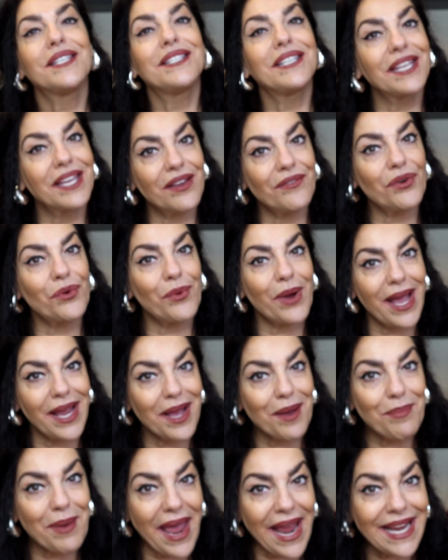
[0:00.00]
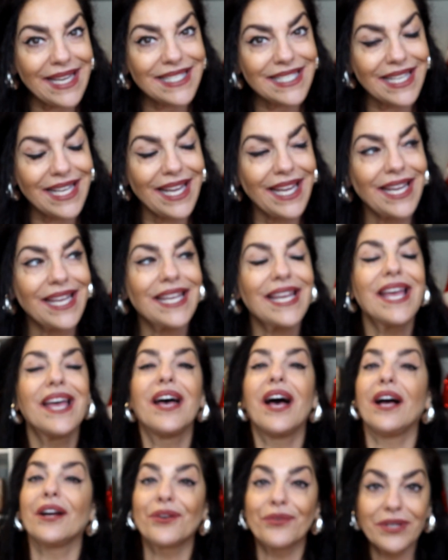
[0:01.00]
to give away a painting,
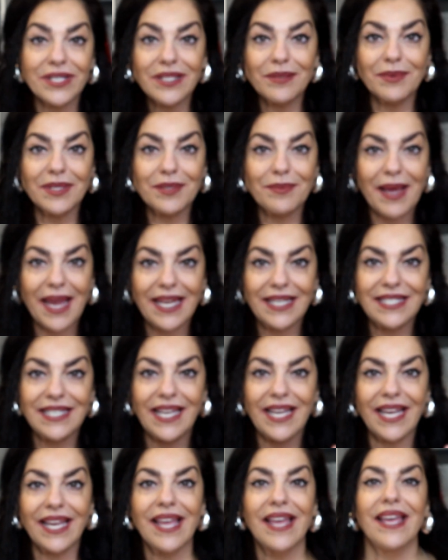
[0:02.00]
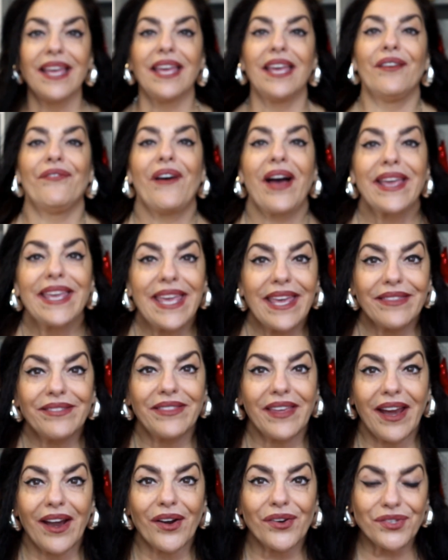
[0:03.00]
a Christmas painting, if I
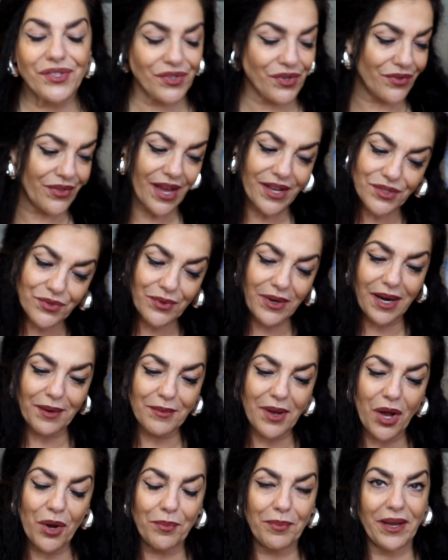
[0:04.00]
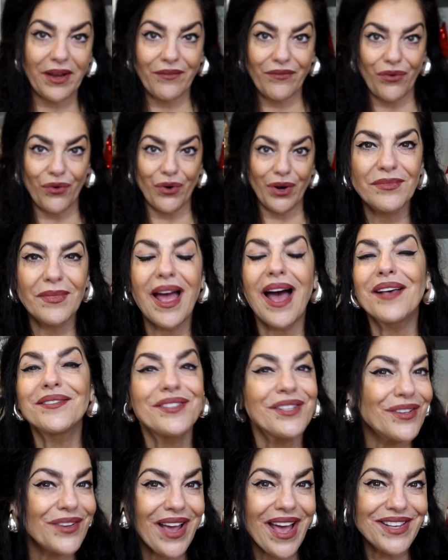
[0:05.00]
get there. So that's what I'm hoping for. I'll
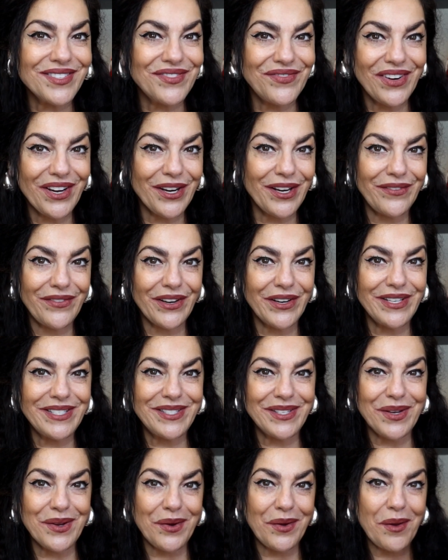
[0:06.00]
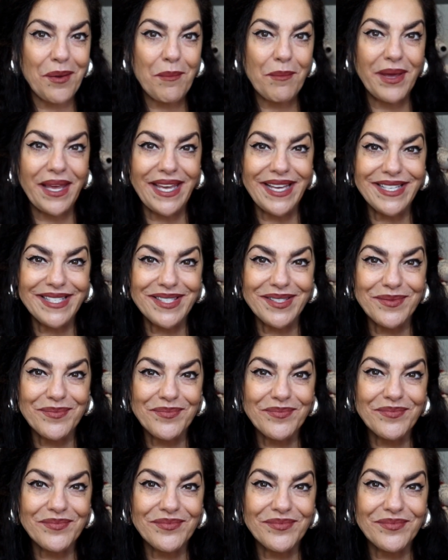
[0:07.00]
see you guys very, very soon. Peace.